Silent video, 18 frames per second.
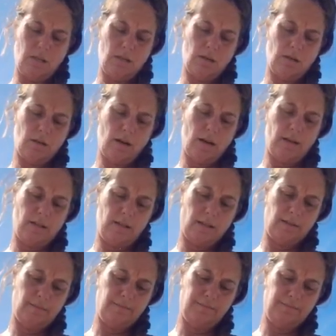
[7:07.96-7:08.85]

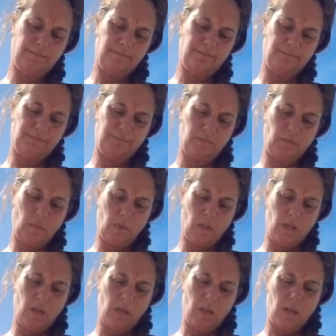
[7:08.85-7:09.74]
Alright.
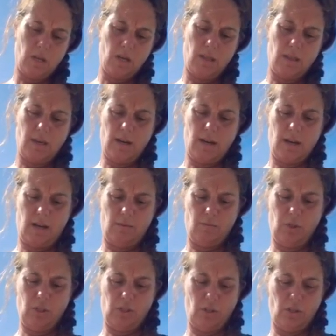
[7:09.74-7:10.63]
And then I
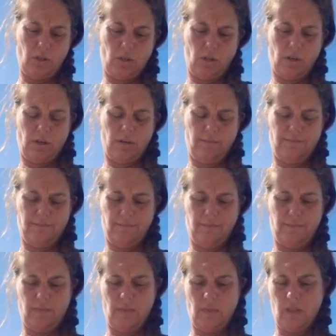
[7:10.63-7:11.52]
can put the hook on.
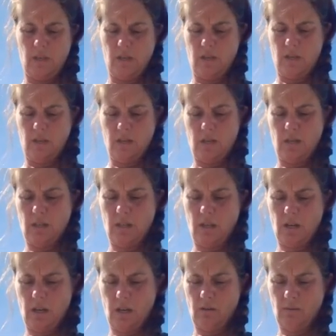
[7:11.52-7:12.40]
And
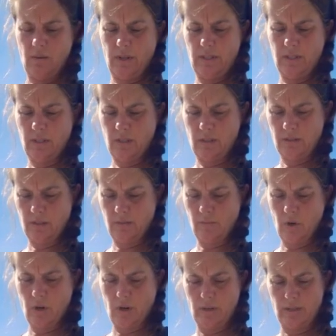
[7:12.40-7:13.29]
then I can wait until
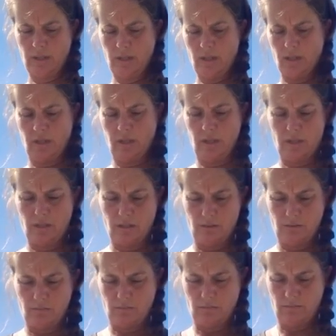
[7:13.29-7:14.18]
tomorrow till I get
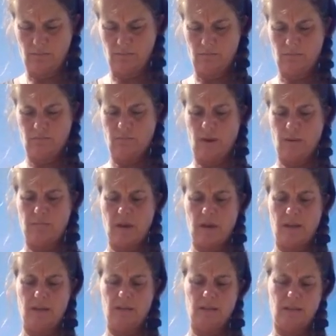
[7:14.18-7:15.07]
my
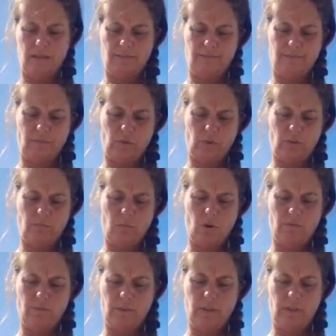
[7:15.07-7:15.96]
bait from
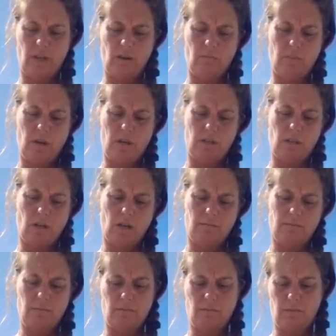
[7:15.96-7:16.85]
hopefully a bait
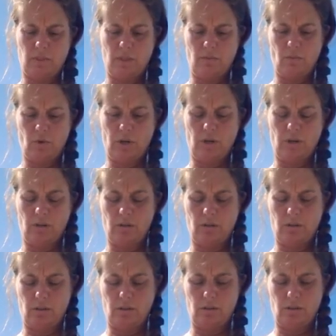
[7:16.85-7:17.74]
shop somewhere
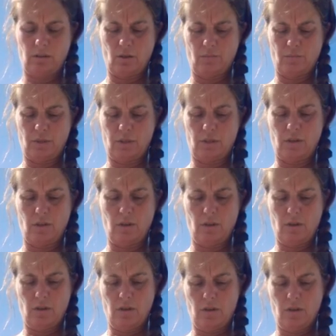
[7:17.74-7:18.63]
is open
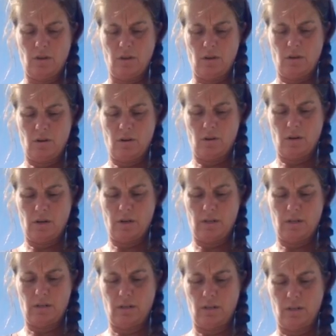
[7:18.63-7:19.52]

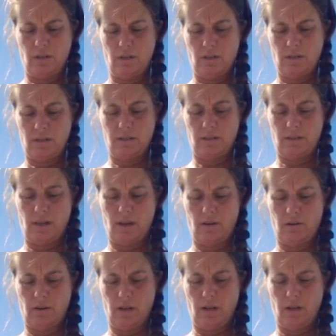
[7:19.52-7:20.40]
on
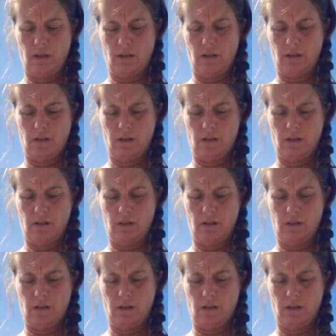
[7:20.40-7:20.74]
Saturday.